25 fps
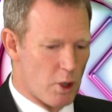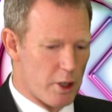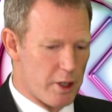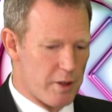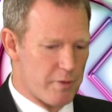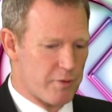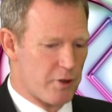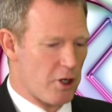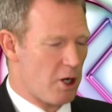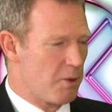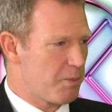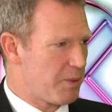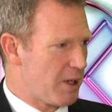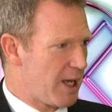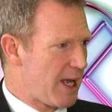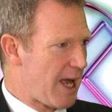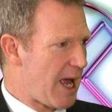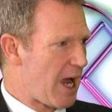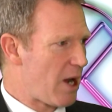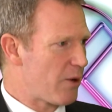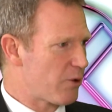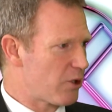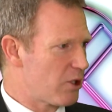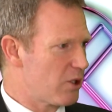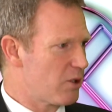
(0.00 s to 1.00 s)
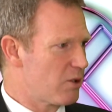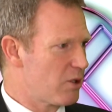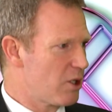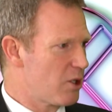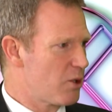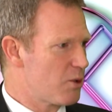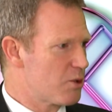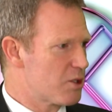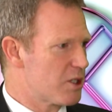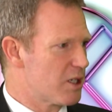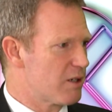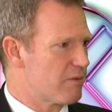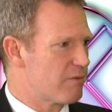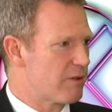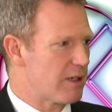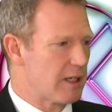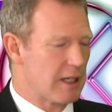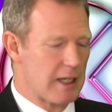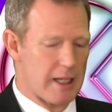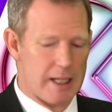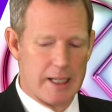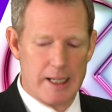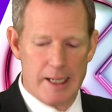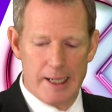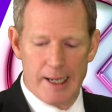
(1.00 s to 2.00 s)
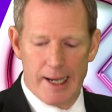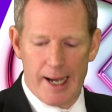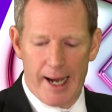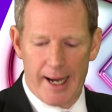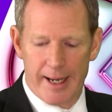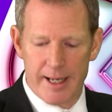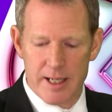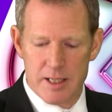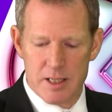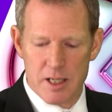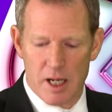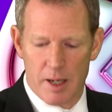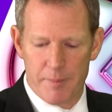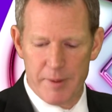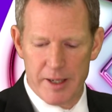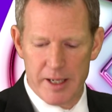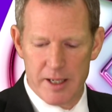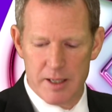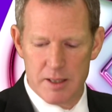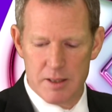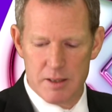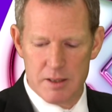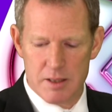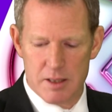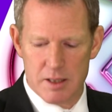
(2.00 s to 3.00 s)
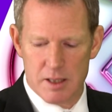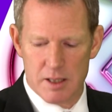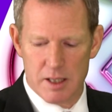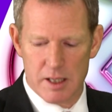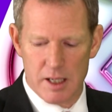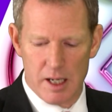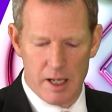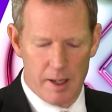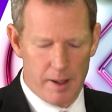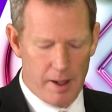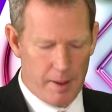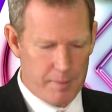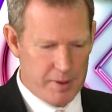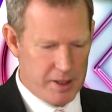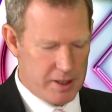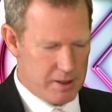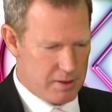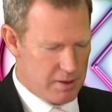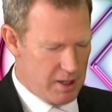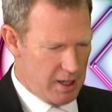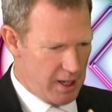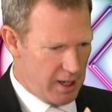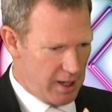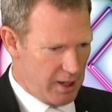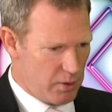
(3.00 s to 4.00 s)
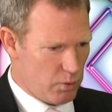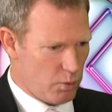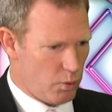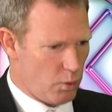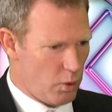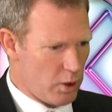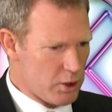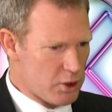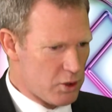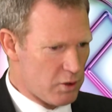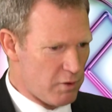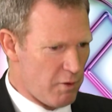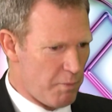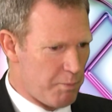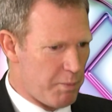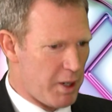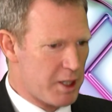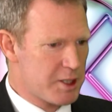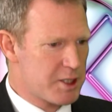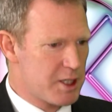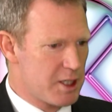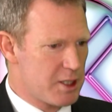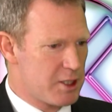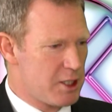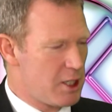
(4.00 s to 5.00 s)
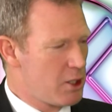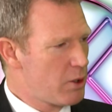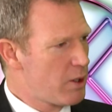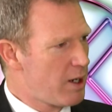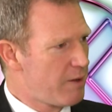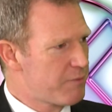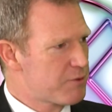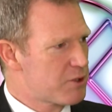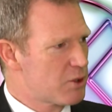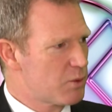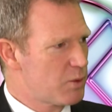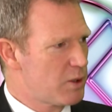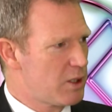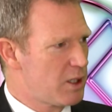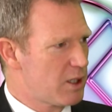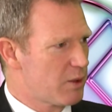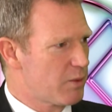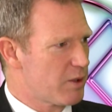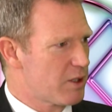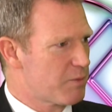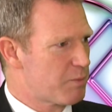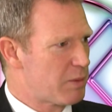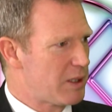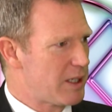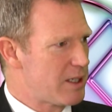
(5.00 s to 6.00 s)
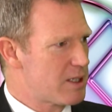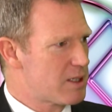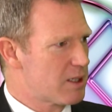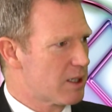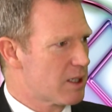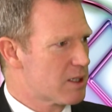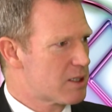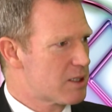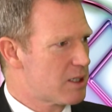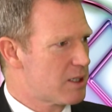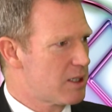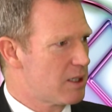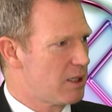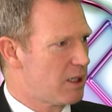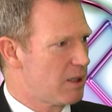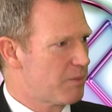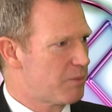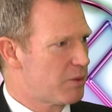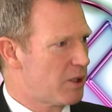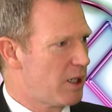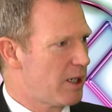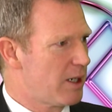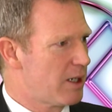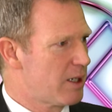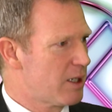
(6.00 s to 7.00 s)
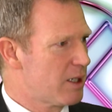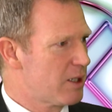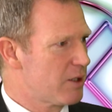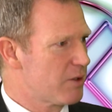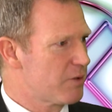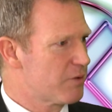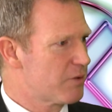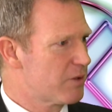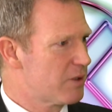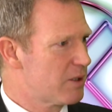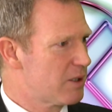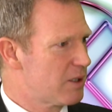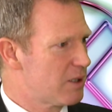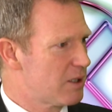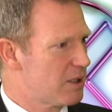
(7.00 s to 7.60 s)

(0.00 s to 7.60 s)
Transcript: what you've got, but how you use it really. And it's, I mean, in, I mean, what sort of budget do you have to work with policing a city like Brighton and Hove?